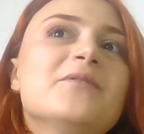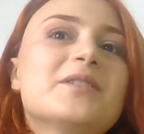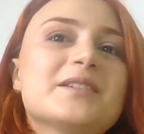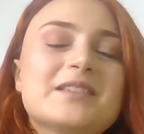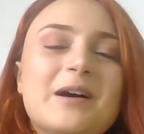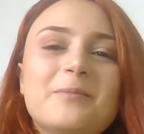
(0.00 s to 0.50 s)

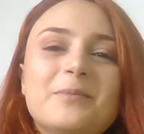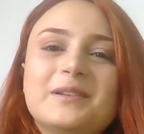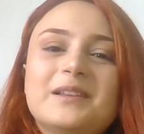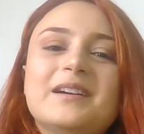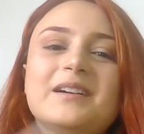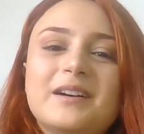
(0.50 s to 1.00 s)
for
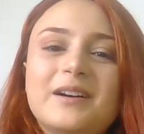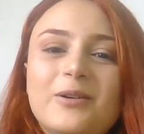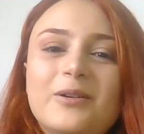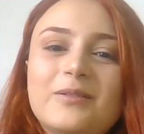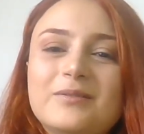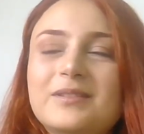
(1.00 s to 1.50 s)
example,
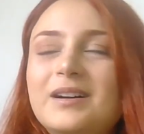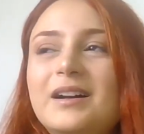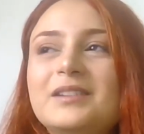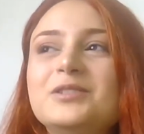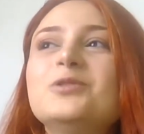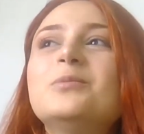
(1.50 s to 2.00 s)

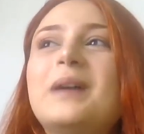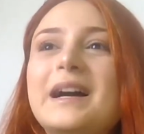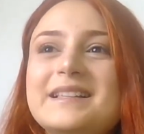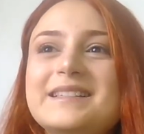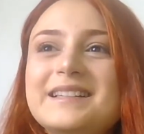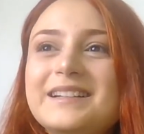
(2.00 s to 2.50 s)
a new
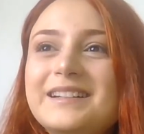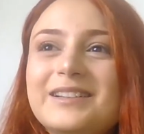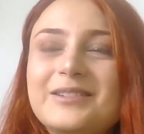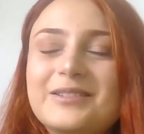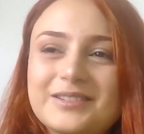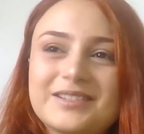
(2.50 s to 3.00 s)

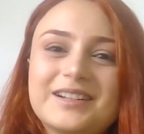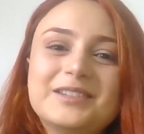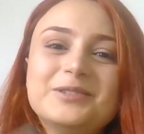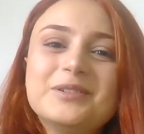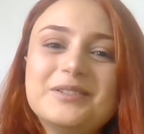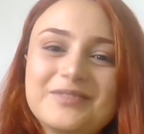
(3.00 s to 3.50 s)
bicycle or a
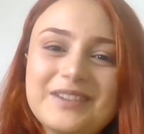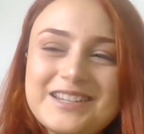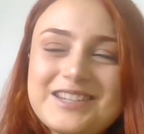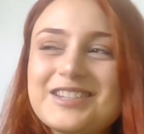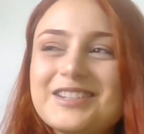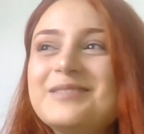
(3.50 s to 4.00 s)
new
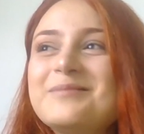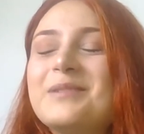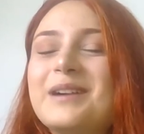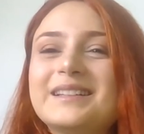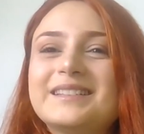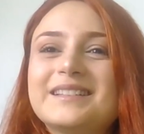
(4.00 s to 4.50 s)
invention,
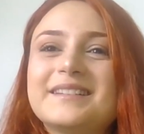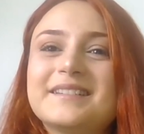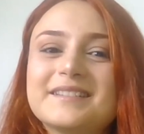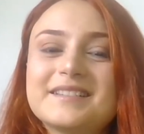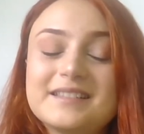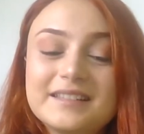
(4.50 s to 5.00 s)
but
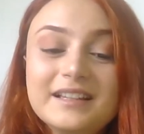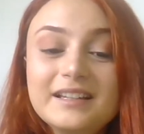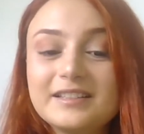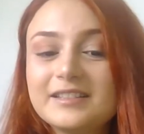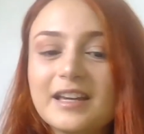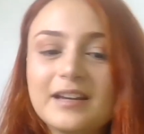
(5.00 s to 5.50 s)
uh, still
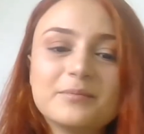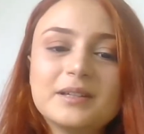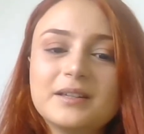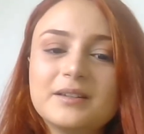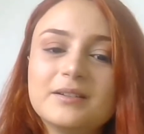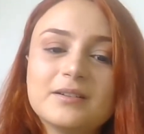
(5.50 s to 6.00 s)
it can
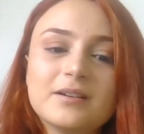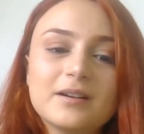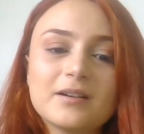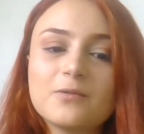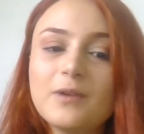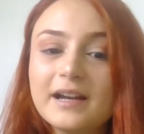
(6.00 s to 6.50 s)
be uh,